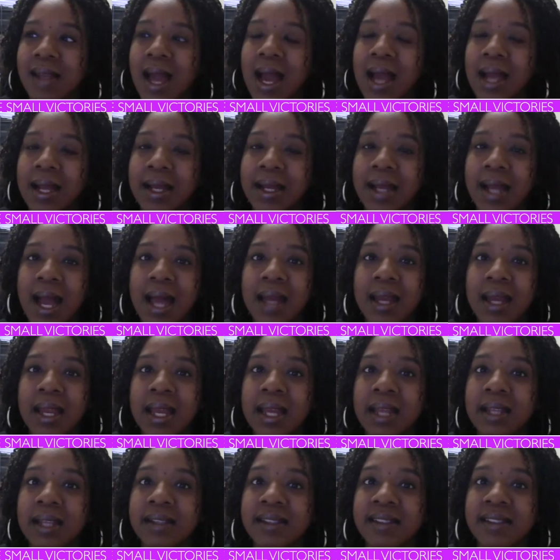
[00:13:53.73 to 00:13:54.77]
I got
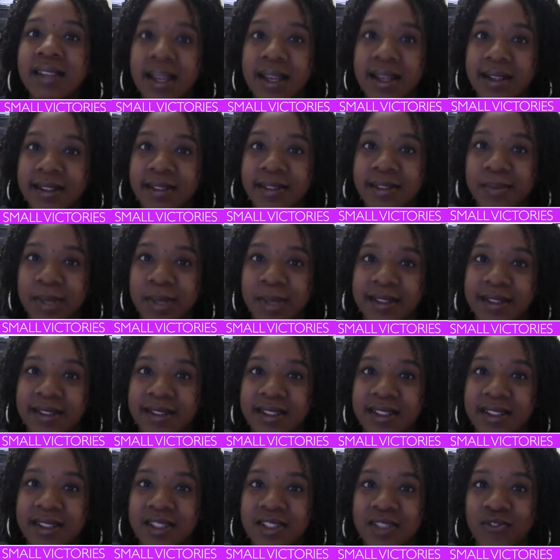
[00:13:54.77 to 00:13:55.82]
a text
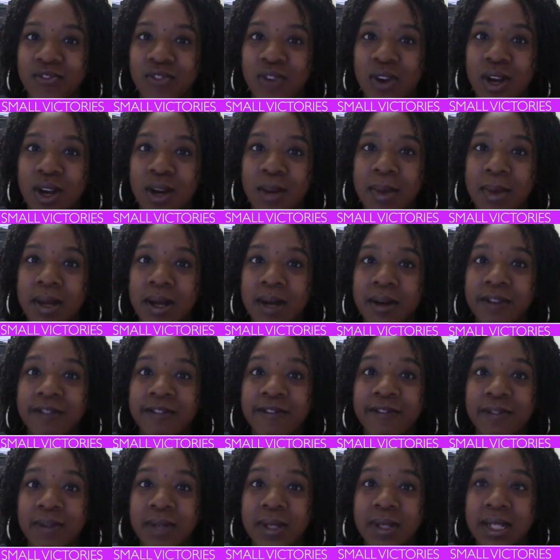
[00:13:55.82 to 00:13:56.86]
message from a
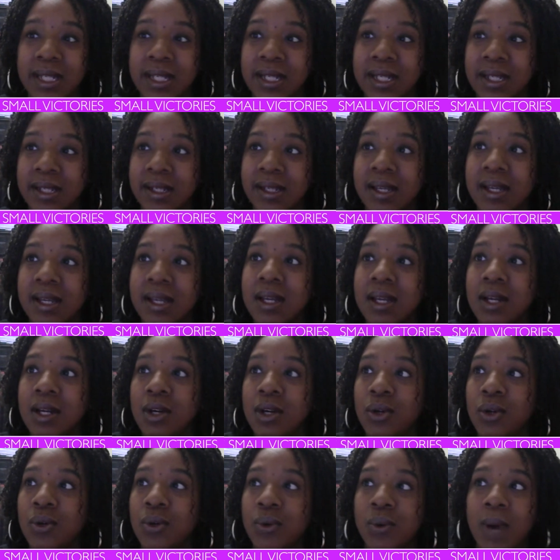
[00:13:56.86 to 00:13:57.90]
friend
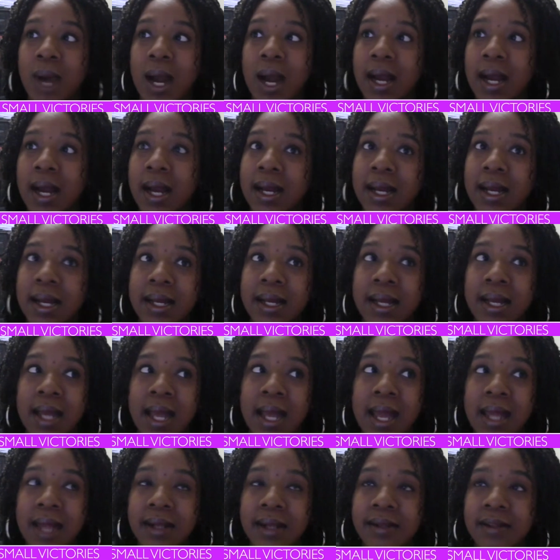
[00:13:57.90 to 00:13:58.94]
who I
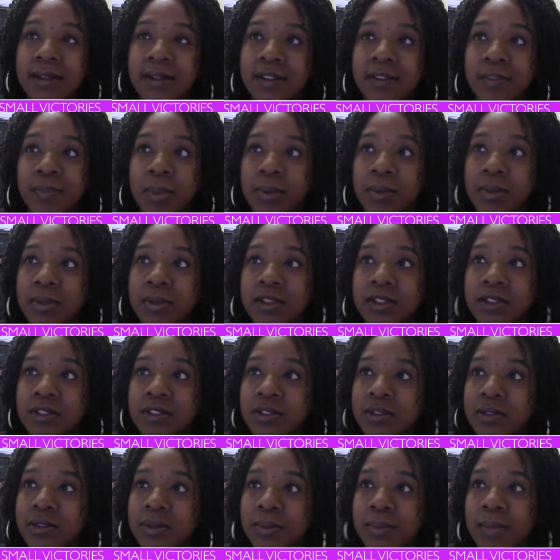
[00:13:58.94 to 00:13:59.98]
hadn't spoken
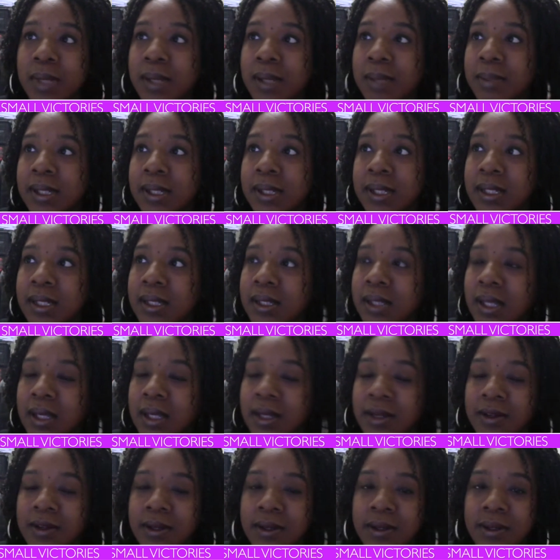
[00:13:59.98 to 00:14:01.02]
to in maybe
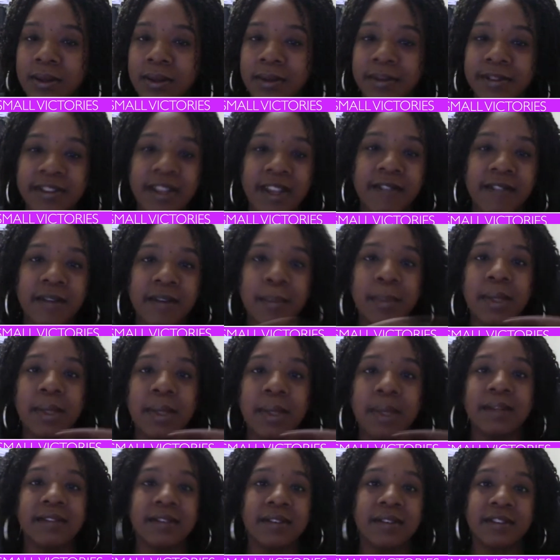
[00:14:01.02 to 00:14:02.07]
like 7
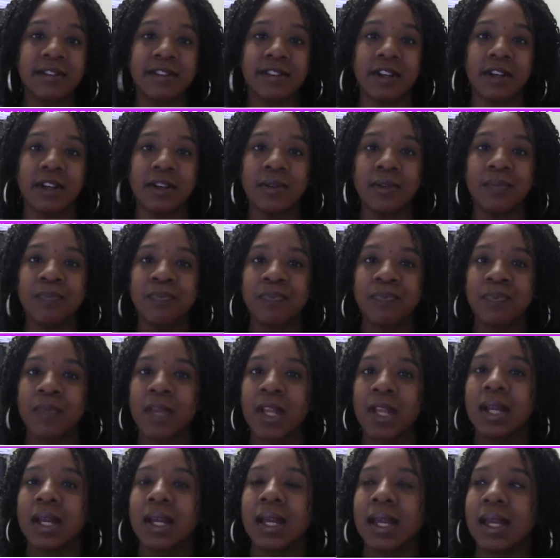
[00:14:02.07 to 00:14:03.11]
months or so.
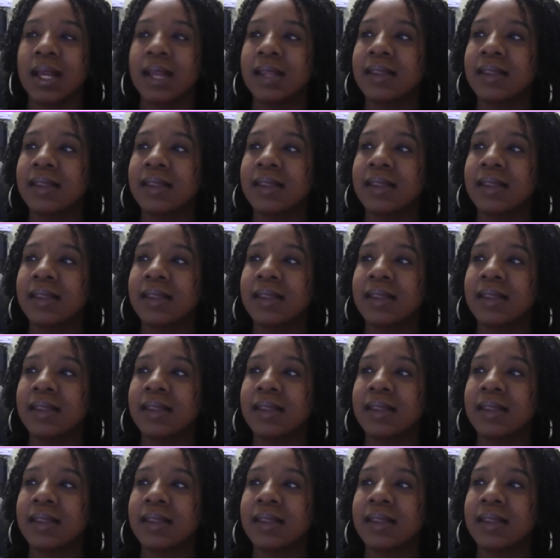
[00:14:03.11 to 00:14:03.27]
And